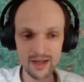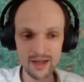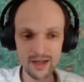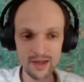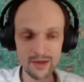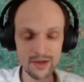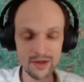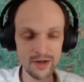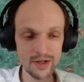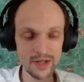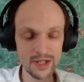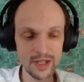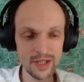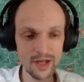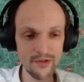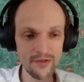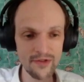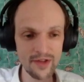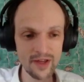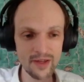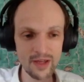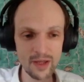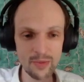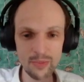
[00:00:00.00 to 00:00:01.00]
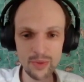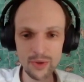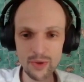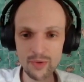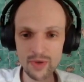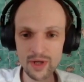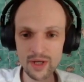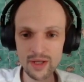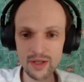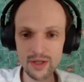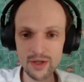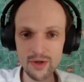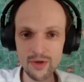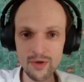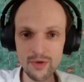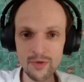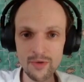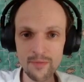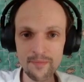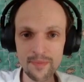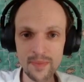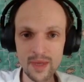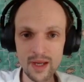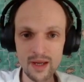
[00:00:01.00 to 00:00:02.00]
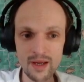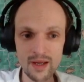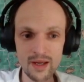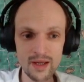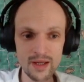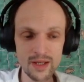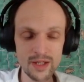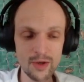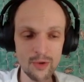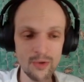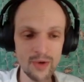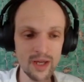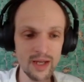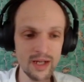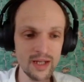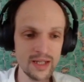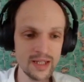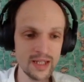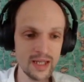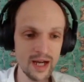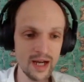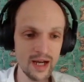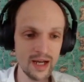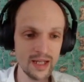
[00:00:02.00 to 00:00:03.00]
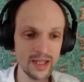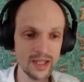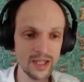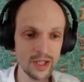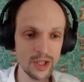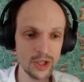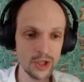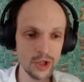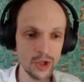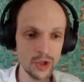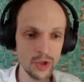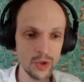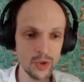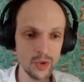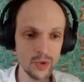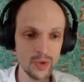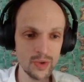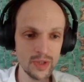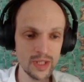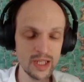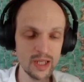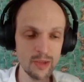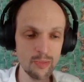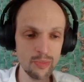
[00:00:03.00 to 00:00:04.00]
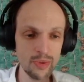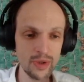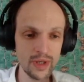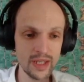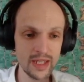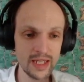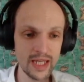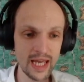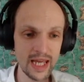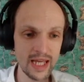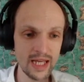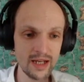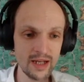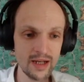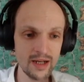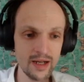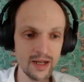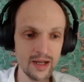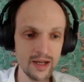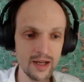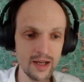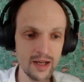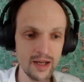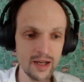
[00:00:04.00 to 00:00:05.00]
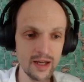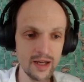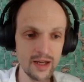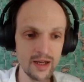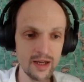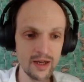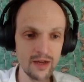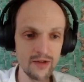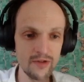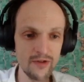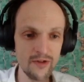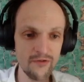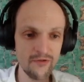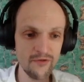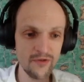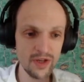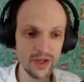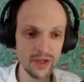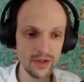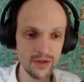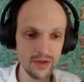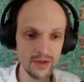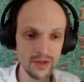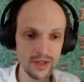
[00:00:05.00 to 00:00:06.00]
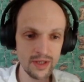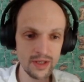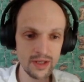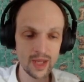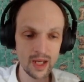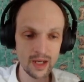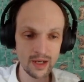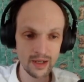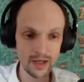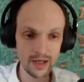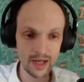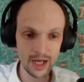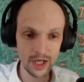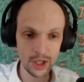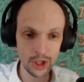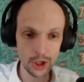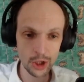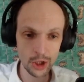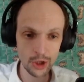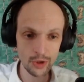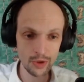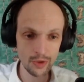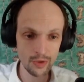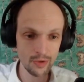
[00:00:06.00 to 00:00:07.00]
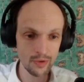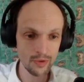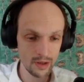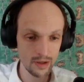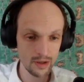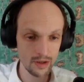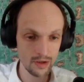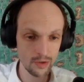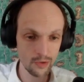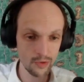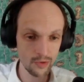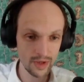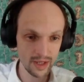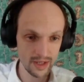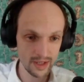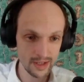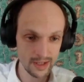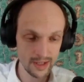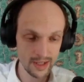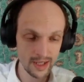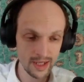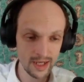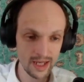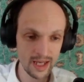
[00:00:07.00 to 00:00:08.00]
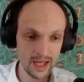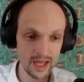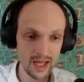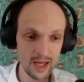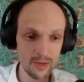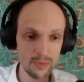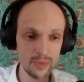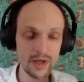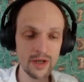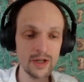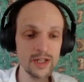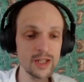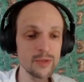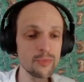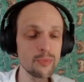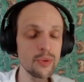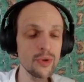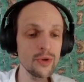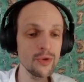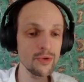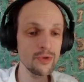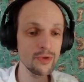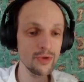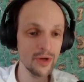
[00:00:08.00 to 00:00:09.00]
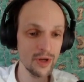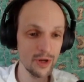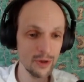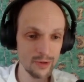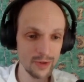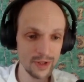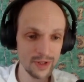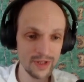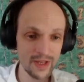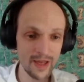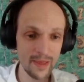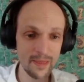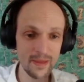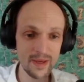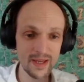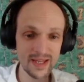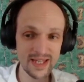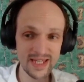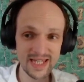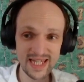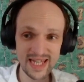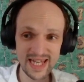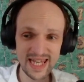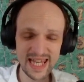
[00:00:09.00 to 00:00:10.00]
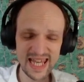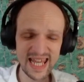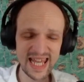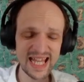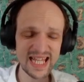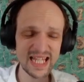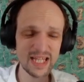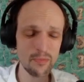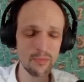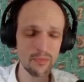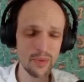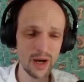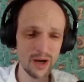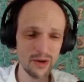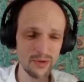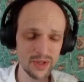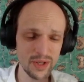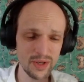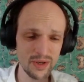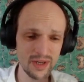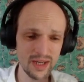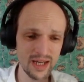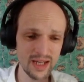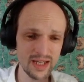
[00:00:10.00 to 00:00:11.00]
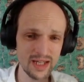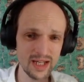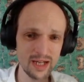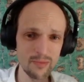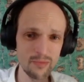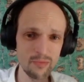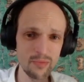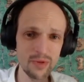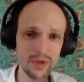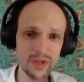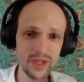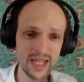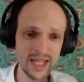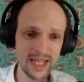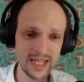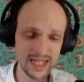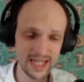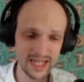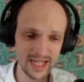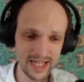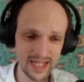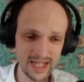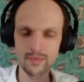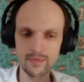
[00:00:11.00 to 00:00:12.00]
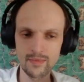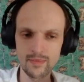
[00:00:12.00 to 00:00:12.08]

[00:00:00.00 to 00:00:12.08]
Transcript: there's nothing that blue can do. So he decides to simply take the fields next to green city, because blue knows that this city is about to get completed,